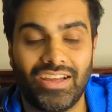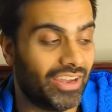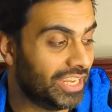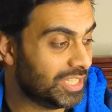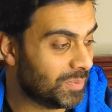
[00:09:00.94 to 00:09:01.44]

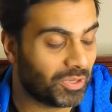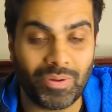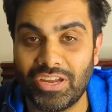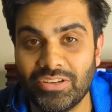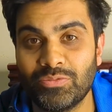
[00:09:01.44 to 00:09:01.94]
I spoke
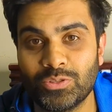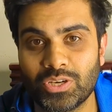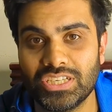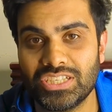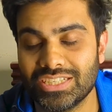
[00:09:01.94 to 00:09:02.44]
about
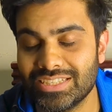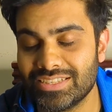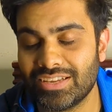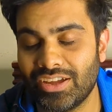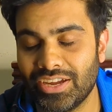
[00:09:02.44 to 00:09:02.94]

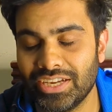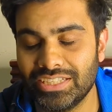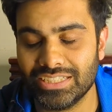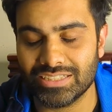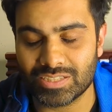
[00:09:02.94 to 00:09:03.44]
infiltrations. I
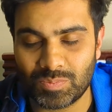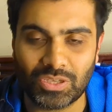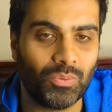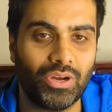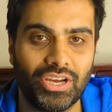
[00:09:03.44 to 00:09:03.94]
didn't
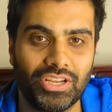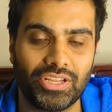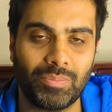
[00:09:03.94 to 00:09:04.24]
speak a word